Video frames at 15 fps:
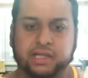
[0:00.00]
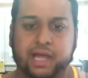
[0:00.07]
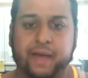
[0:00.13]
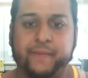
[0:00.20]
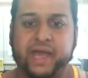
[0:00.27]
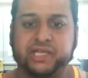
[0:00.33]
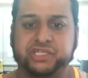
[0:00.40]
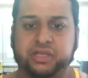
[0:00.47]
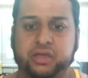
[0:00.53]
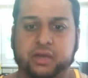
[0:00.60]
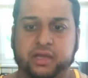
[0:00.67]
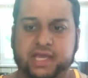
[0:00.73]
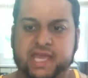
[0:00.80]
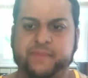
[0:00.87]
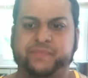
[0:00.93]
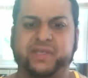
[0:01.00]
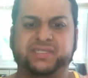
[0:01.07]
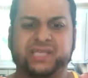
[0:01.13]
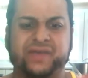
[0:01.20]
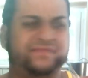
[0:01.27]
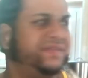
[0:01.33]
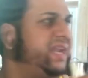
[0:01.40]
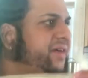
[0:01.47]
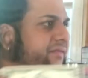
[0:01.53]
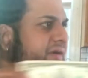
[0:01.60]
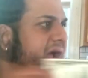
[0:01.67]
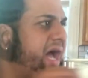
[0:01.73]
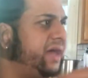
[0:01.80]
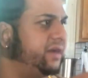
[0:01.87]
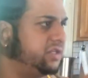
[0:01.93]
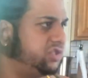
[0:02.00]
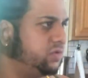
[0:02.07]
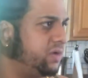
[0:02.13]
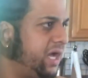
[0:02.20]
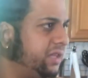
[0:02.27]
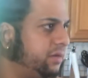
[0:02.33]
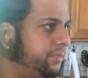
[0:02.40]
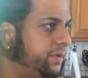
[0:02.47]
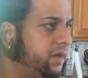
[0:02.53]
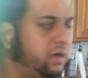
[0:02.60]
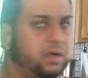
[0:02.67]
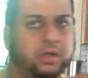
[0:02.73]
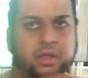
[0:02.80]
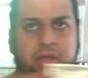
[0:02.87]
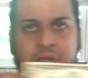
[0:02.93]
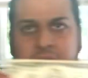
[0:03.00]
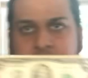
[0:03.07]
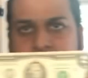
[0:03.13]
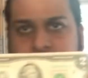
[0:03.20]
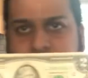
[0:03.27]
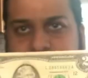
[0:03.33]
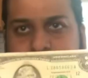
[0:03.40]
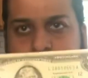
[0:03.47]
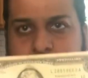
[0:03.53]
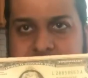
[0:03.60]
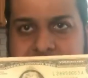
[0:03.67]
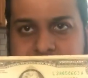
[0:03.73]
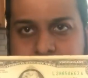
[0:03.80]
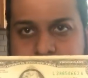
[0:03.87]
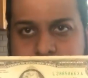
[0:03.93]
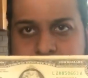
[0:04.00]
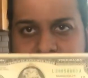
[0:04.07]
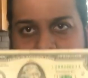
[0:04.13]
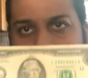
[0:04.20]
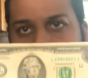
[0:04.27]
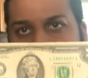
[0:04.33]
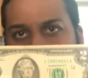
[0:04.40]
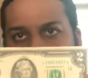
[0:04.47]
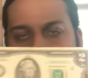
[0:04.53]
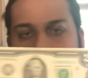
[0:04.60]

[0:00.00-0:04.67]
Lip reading: I'm actually gonna keep this. I've never gotten a $2 bill. $2 bill.